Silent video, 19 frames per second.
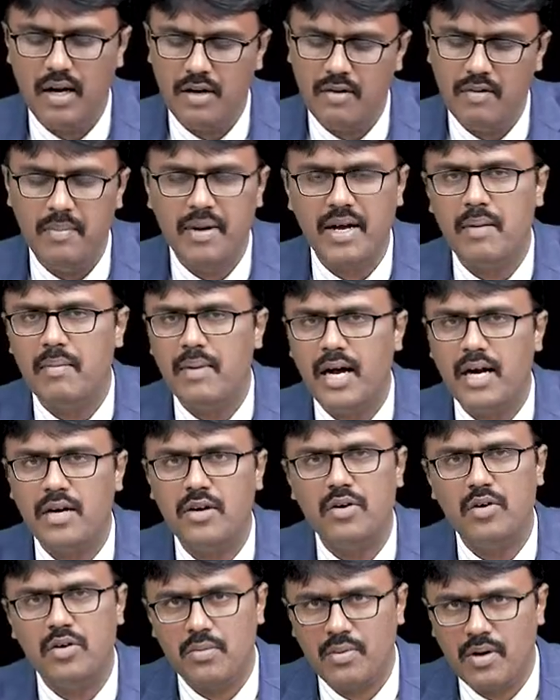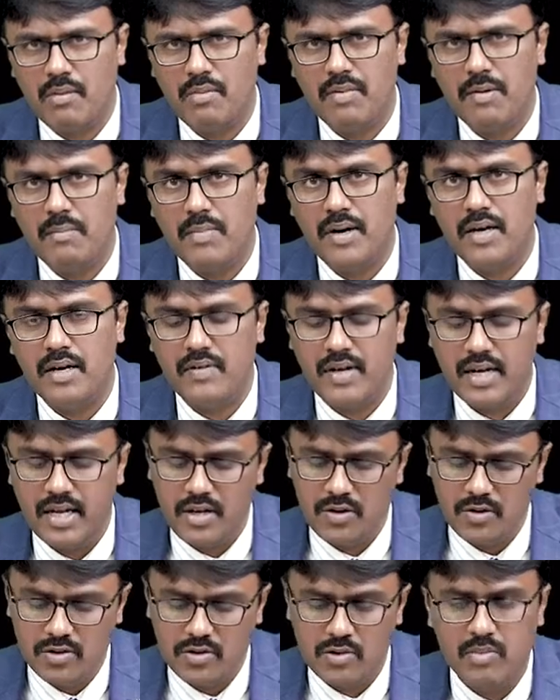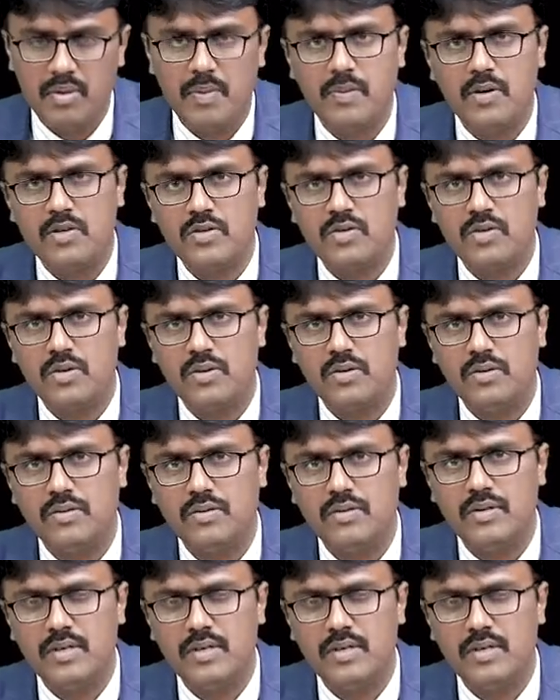it will become active, no problem. But when I use omeprazole,